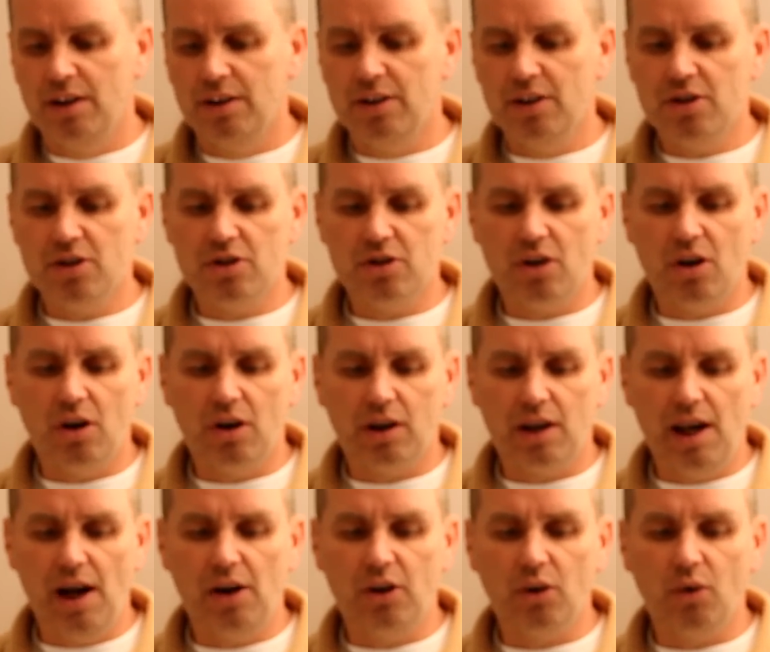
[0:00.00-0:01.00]
This is our
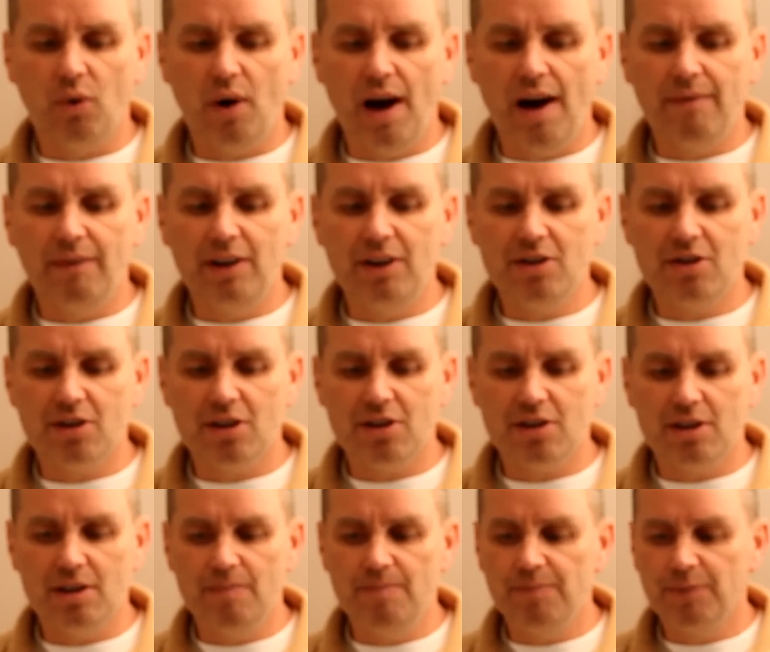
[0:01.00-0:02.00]
counter-gravity
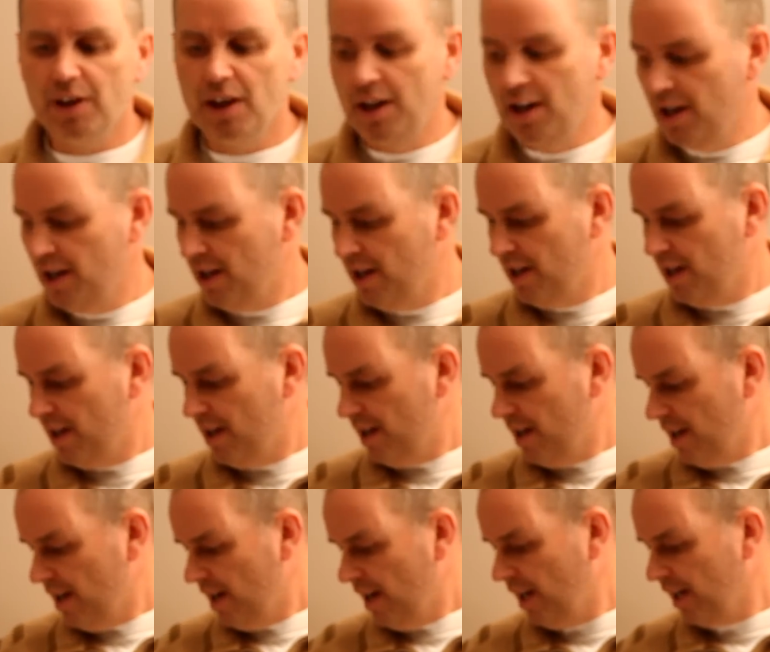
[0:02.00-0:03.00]
system,
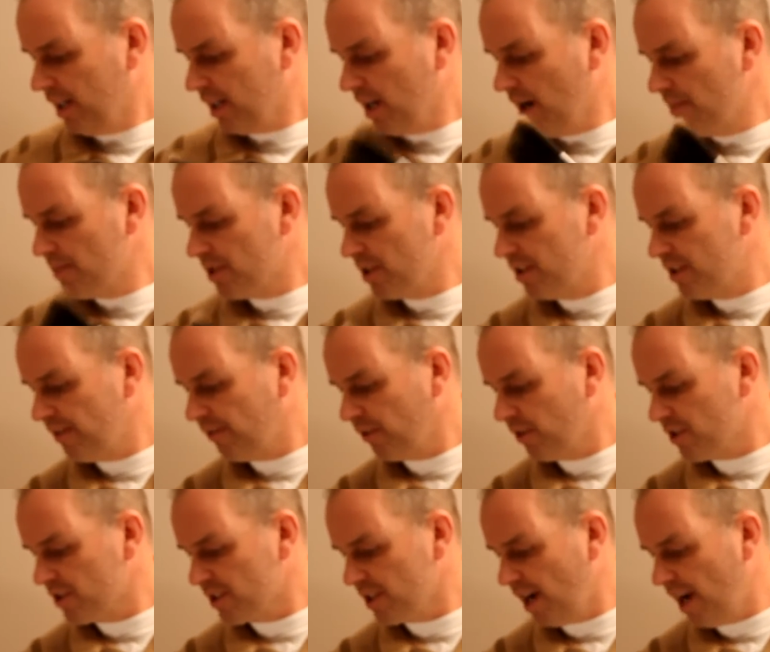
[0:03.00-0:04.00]
and it comes in
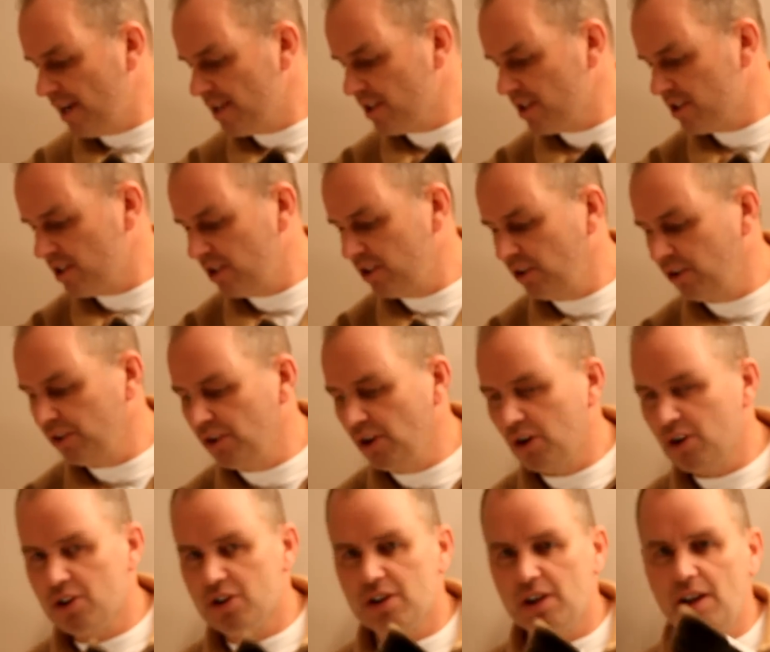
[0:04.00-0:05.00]
different sizes, and you'll
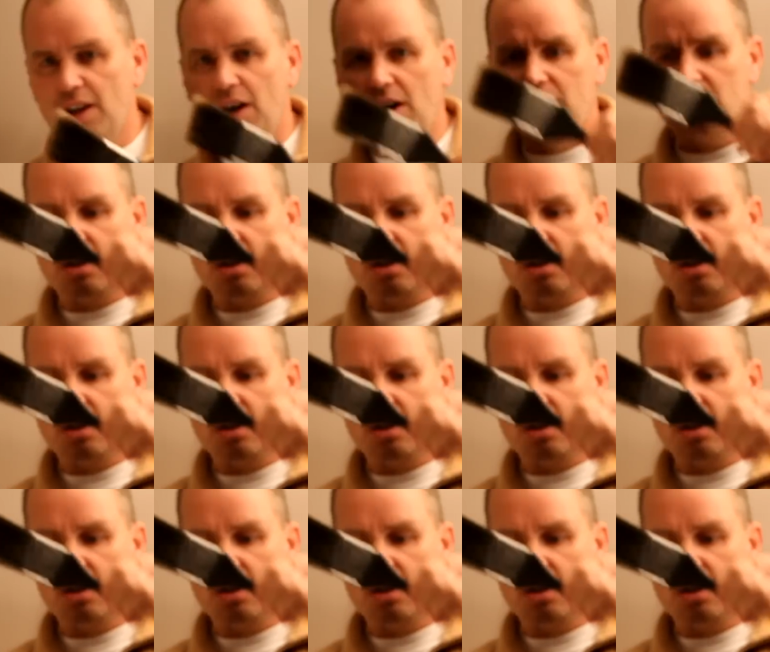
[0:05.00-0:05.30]
notice that on